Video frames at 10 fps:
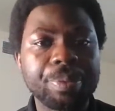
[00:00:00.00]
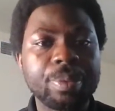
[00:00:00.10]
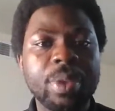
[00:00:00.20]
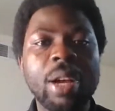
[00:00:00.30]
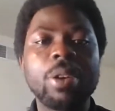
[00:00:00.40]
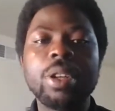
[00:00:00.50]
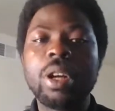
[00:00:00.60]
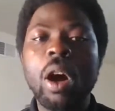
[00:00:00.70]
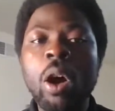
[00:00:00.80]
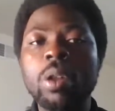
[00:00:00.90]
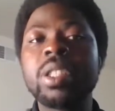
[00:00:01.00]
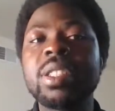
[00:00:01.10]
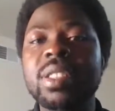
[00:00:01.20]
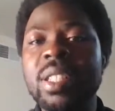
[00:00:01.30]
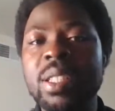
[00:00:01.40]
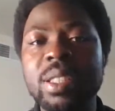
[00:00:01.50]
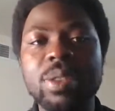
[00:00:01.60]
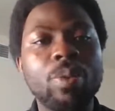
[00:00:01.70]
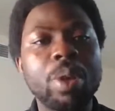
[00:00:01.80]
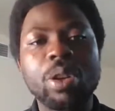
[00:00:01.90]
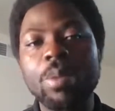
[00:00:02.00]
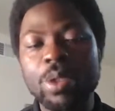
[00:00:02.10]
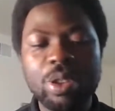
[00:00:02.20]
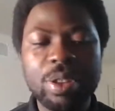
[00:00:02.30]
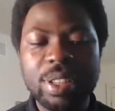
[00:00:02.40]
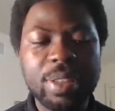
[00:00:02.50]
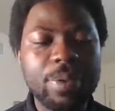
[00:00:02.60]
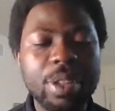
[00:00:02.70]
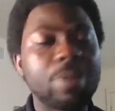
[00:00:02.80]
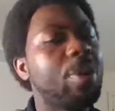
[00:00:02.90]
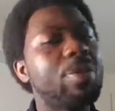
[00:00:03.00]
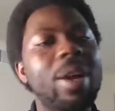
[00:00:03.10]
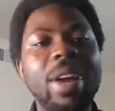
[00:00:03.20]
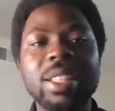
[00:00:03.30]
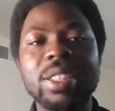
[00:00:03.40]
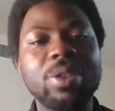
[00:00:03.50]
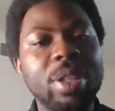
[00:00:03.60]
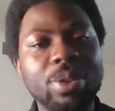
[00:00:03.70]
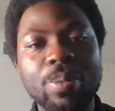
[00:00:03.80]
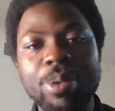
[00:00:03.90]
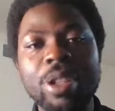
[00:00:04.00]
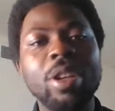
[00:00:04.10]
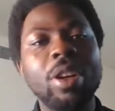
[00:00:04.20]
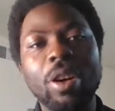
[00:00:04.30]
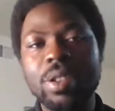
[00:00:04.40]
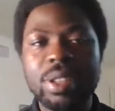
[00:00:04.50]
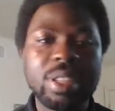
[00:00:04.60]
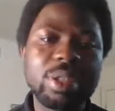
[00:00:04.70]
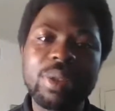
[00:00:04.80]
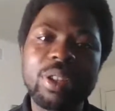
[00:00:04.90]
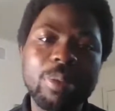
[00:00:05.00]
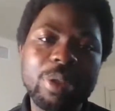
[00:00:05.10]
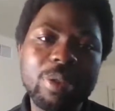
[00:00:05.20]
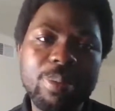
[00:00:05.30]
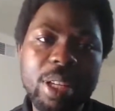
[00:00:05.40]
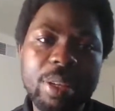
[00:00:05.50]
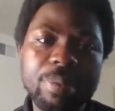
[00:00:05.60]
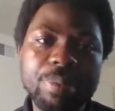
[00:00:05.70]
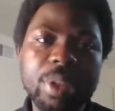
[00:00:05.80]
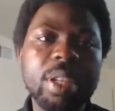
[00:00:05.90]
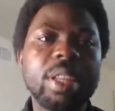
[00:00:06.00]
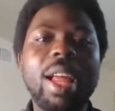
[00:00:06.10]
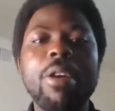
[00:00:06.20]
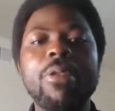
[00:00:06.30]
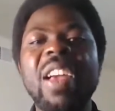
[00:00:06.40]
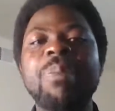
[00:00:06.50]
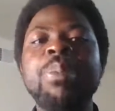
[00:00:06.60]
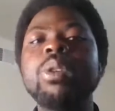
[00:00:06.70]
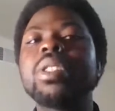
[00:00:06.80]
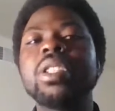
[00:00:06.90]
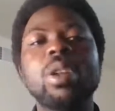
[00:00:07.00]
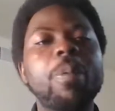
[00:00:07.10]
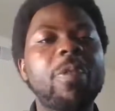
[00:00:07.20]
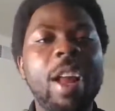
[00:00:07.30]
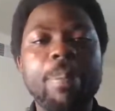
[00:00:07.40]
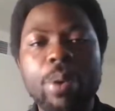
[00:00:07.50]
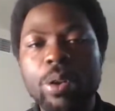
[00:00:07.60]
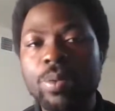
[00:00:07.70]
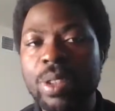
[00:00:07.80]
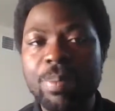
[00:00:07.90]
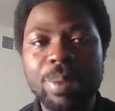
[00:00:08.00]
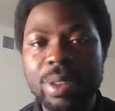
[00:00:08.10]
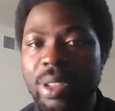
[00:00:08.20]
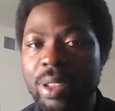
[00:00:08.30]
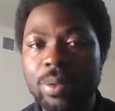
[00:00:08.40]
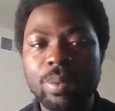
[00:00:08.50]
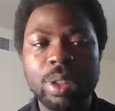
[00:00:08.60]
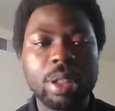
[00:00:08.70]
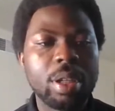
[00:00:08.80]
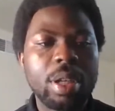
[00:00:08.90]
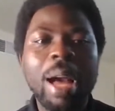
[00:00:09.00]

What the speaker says: Now, all these things will come to your CV when you are writing your SOP. All these things will come into play. Now, if you have built enough rapport with the person, I